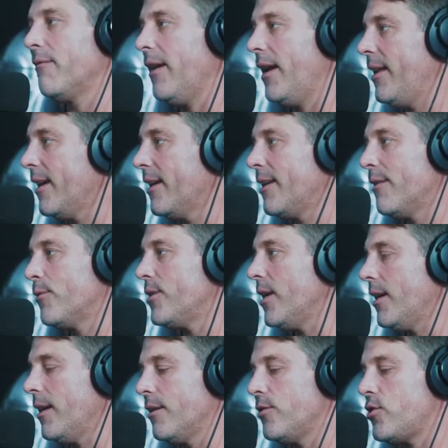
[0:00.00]
evading yeah. and never
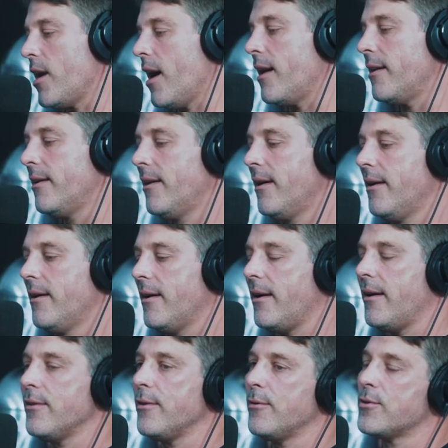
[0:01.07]
taking a shot.
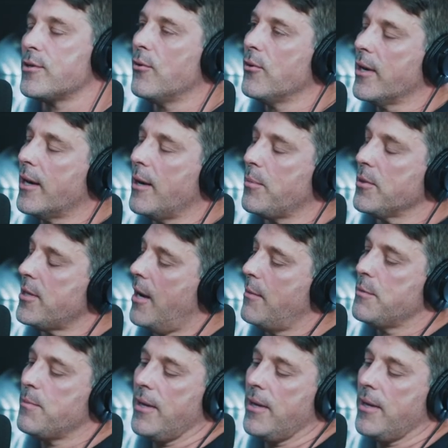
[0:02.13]
Uh, there's only a couple times,